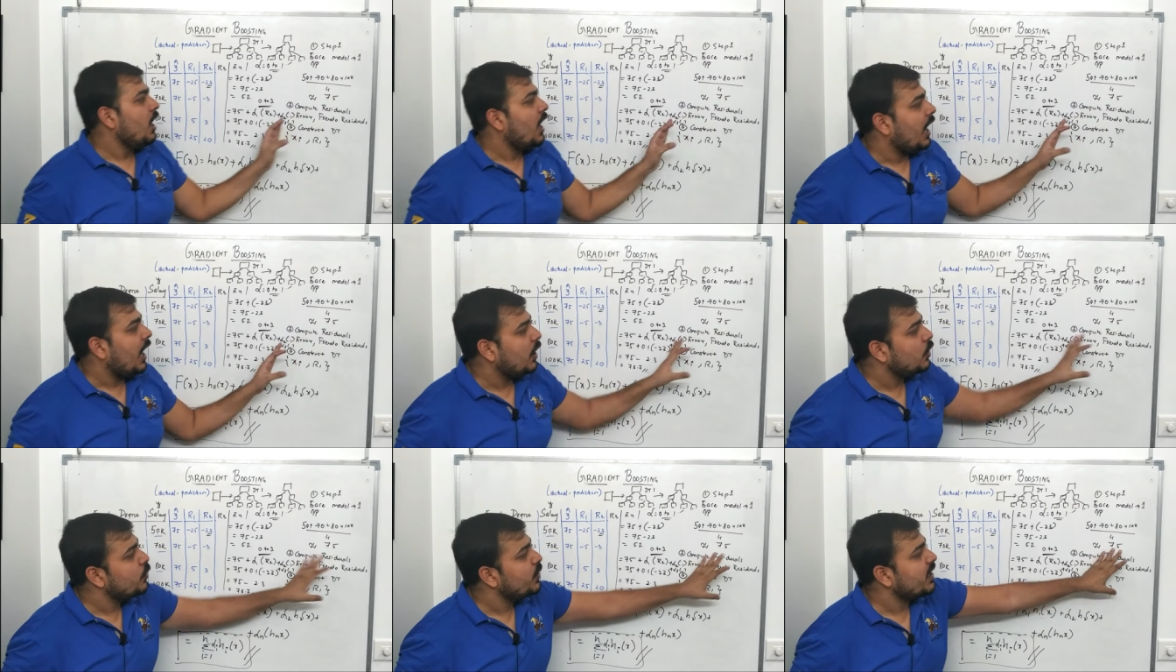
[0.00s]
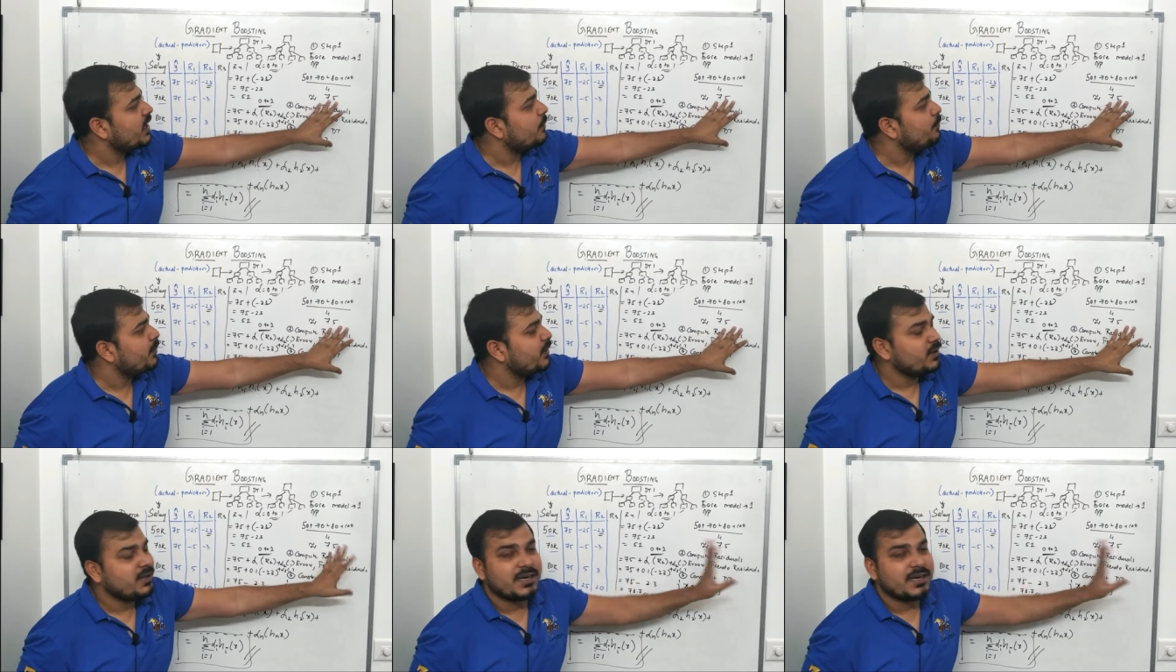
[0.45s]
How do we
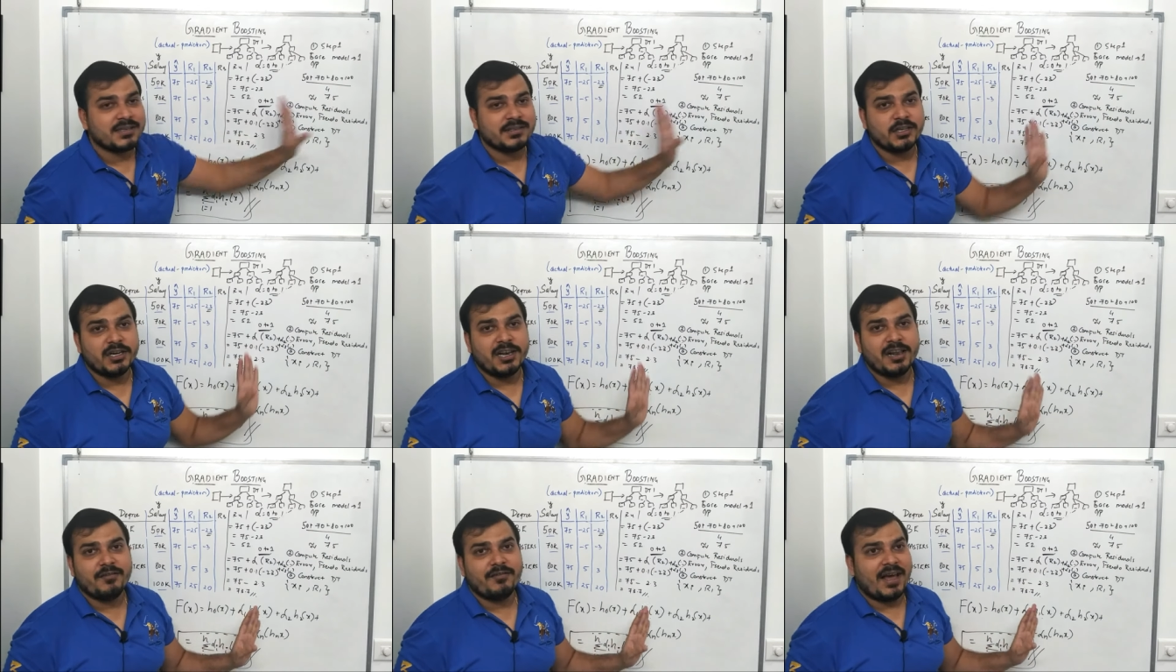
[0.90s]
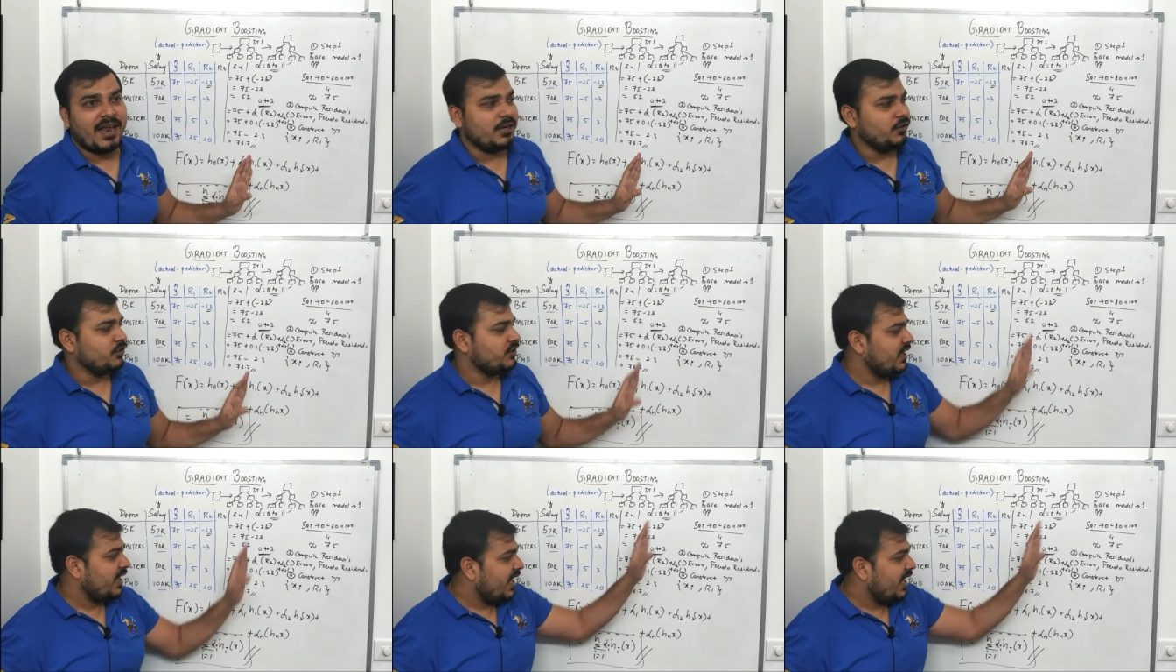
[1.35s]
compute the residual
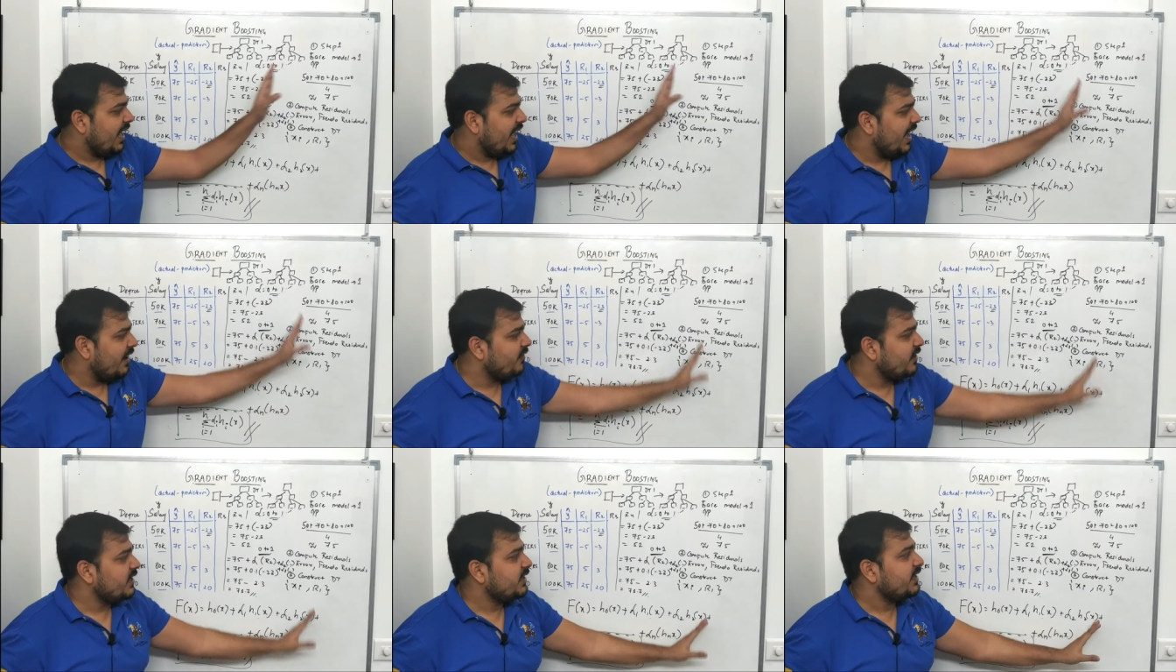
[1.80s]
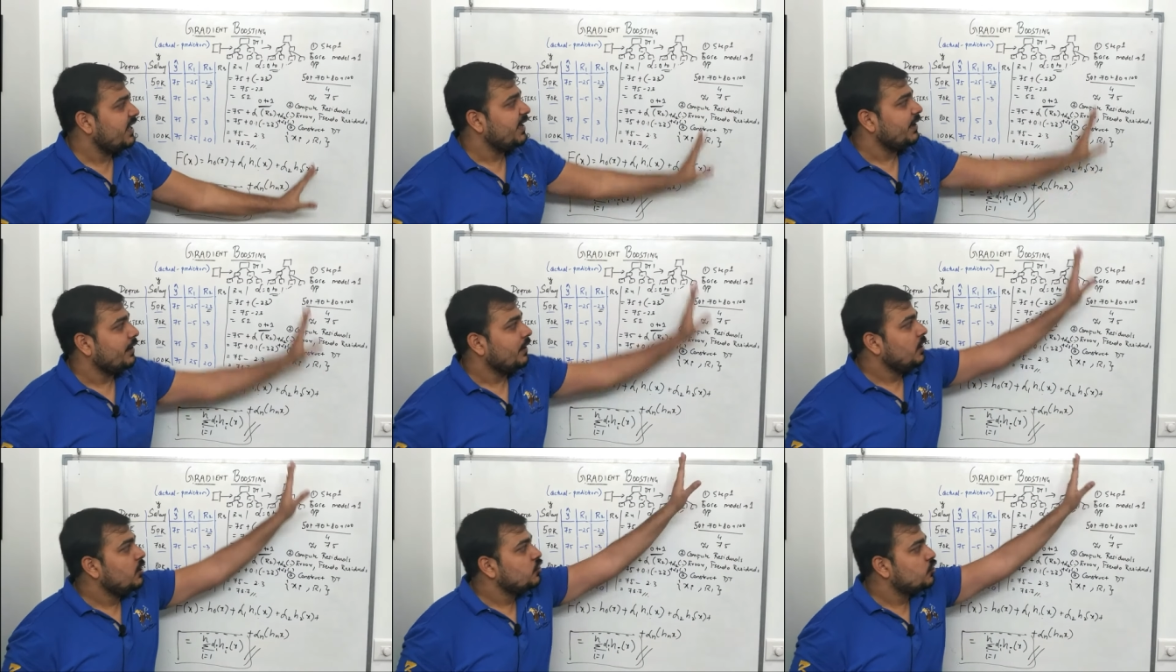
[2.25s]
values? Everything.